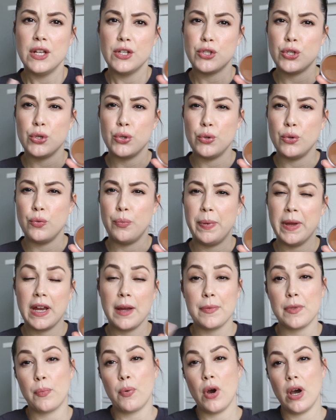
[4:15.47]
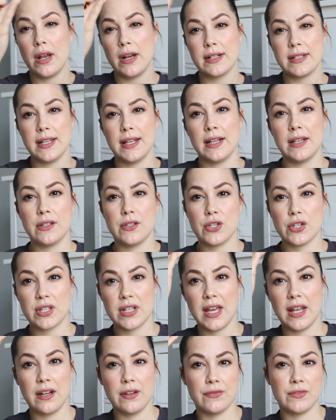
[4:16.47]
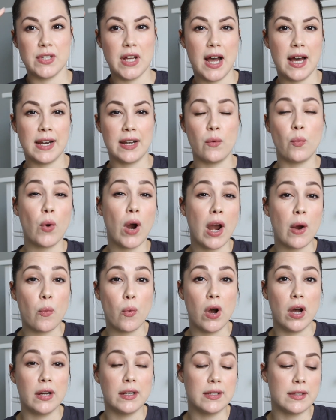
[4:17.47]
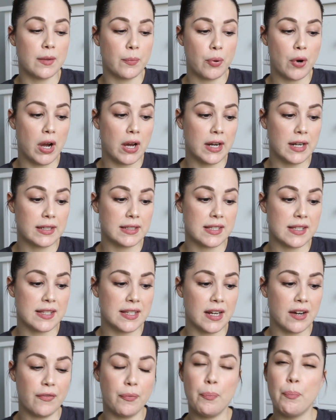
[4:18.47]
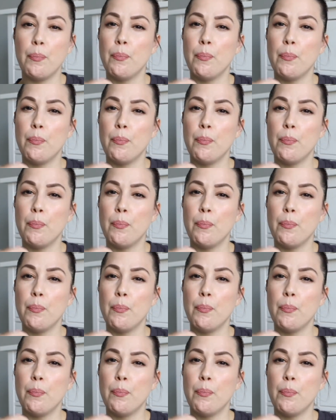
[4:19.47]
to pick up the product and just kind of dot it where I want the product instead of